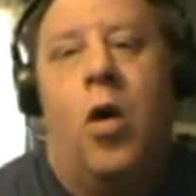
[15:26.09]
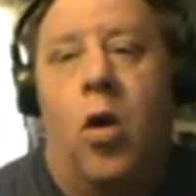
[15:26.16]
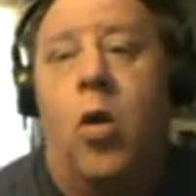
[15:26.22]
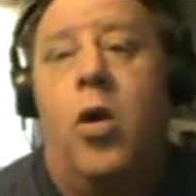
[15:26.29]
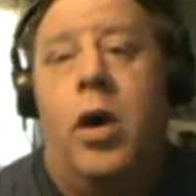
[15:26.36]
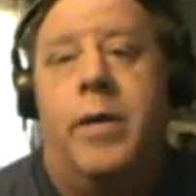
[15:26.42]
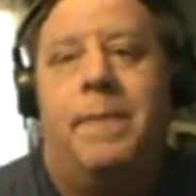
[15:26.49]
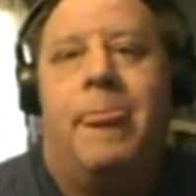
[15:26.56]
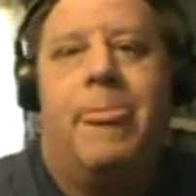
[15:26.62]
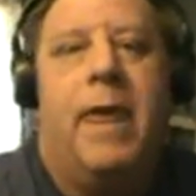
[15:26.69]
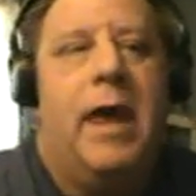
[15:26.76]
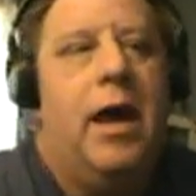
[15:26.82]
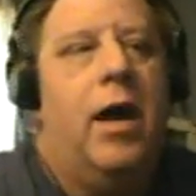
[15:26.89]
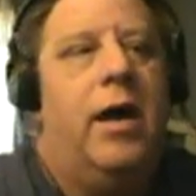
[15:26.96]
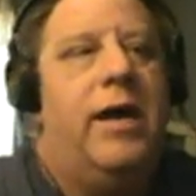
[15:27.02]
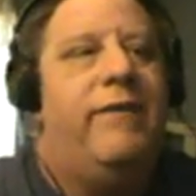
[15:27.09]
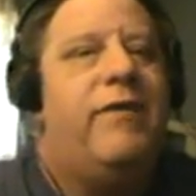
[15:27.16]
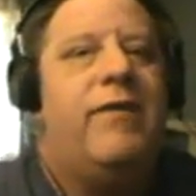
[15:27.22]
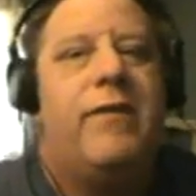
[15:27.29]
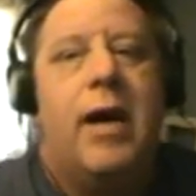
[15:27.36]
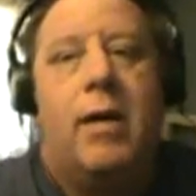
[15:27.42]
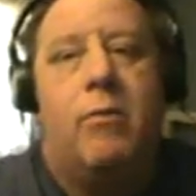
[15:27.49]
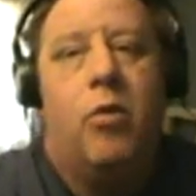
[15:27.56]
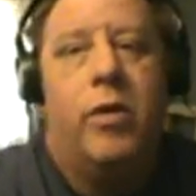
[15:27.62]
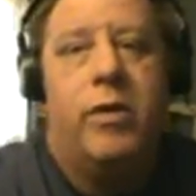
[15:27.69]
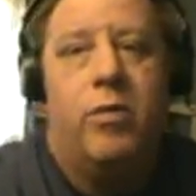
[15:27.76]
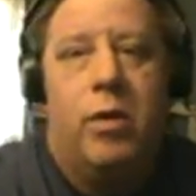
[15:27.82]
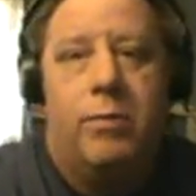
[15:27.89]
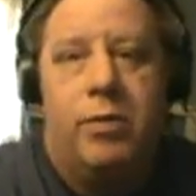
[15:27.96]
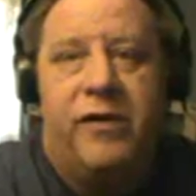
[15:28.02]
Or if you've got more
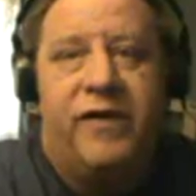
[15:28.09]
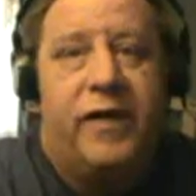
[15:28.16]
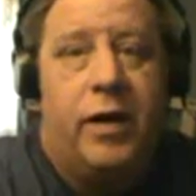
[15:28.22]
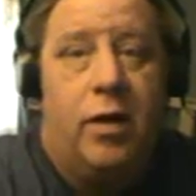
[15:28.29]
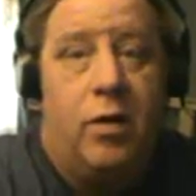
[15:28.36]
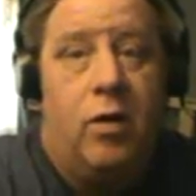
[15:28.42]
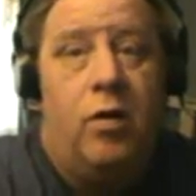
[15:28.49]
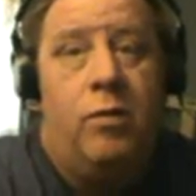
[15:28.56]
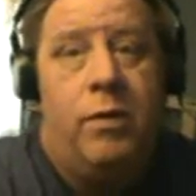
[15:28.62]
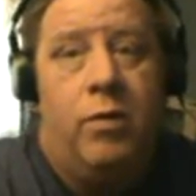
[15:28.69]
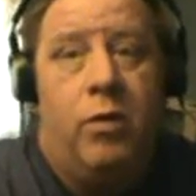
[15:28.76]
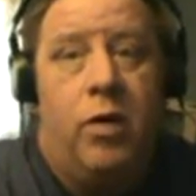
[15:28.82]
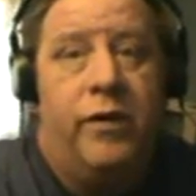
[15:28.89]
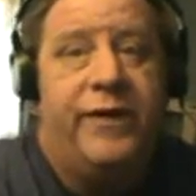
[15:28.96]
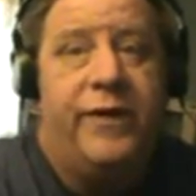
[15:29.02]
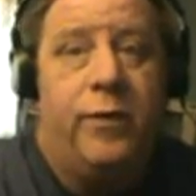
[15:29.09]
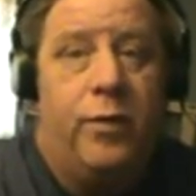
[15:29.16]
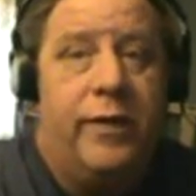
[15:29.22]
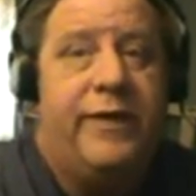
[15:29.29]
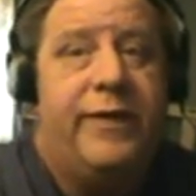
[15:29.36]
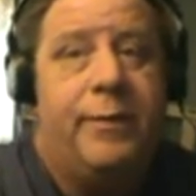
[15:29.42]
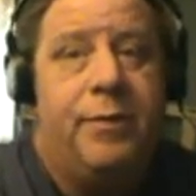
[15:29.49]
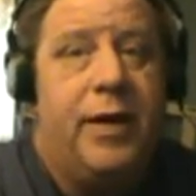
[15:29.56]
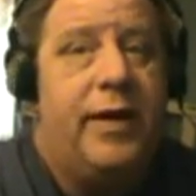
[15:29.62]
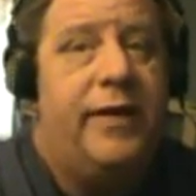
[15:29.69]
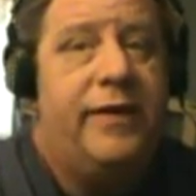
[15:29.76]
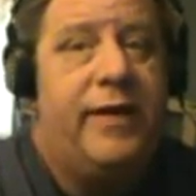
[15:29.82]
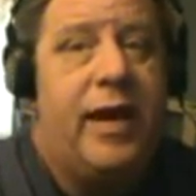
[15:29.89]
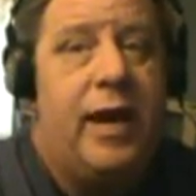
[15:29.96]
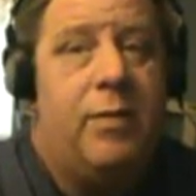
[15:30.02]
than one person at home that also wants to play
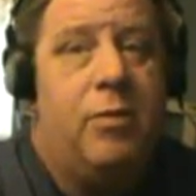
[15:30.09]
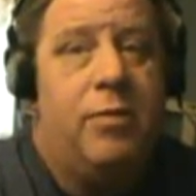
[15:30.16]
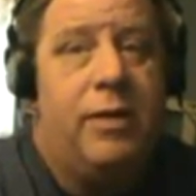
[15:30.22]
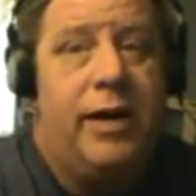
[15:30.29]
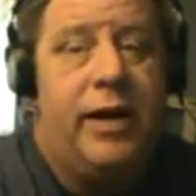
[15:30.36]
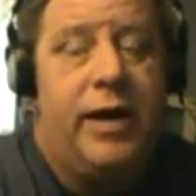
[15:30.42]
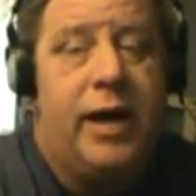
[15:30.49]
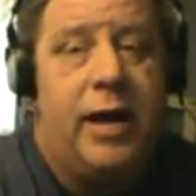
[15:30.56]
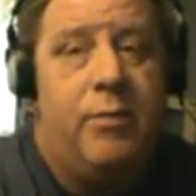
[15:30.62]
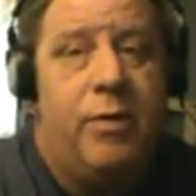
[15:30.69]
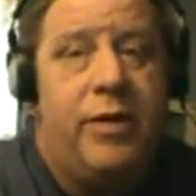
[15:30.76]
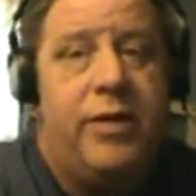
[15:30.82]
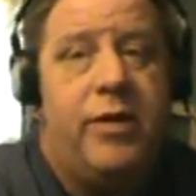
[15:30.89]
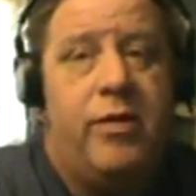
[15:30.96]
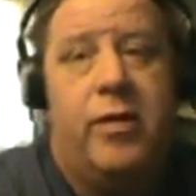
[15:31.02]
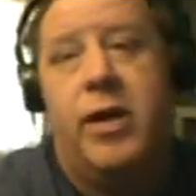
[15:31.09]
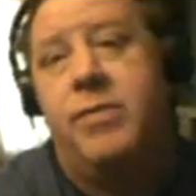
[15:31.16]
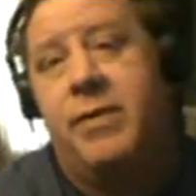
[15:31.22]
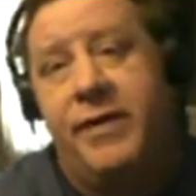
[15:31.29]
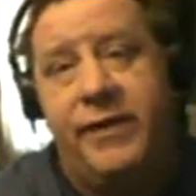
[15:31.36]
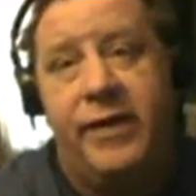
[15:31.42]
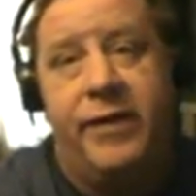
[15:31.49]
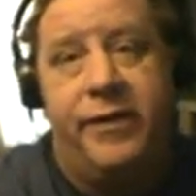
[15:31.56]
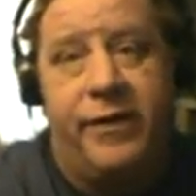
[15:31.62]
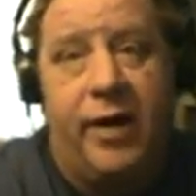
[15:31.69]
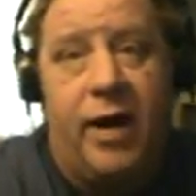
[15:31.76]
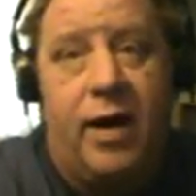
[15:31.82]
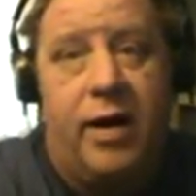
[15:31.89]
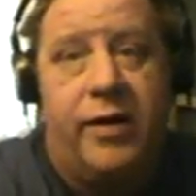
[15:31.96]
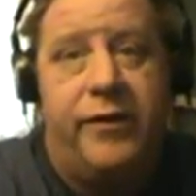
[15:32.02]
this game or play a game with you, like my son
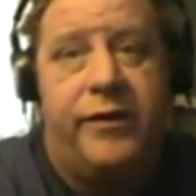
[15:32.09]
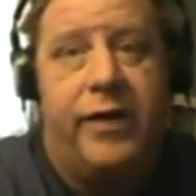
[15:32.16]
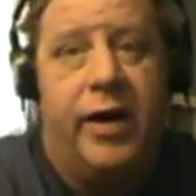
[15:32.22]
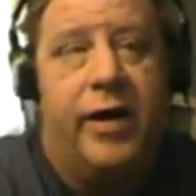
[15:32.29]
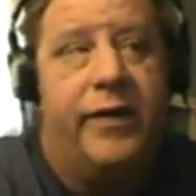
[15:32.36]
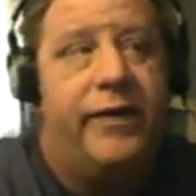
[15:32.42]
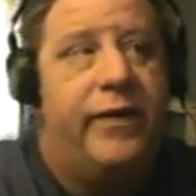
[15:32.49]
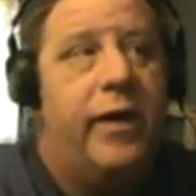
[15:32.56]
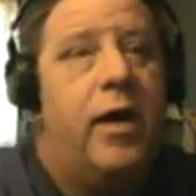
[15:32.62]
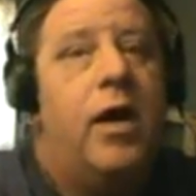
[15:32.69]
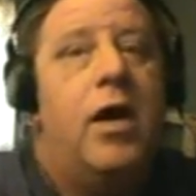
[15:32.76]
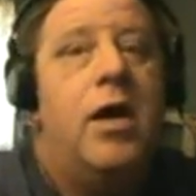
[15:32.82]
Josh does,